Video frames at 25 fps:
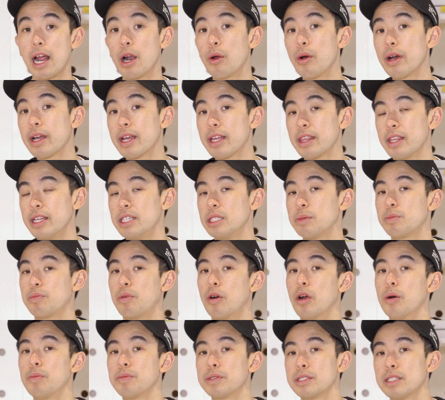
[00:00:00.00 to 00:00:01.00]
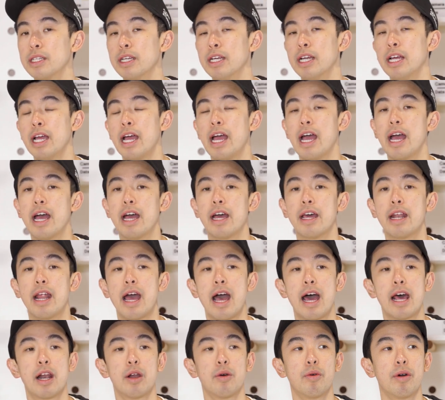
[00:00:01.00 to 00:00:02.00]
do I get these props and
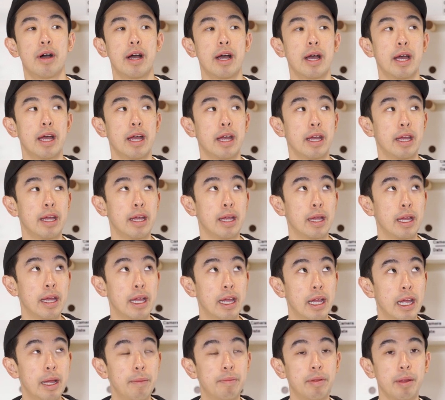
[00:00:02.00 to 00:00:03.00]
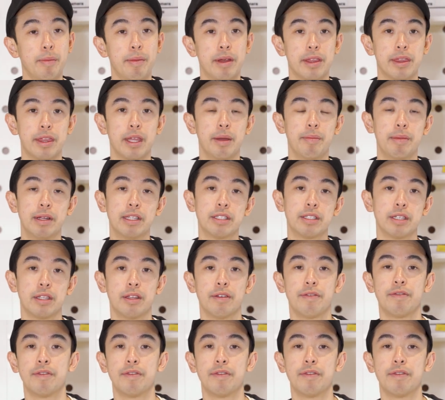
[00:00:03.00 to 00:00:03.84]
how do I implement them into the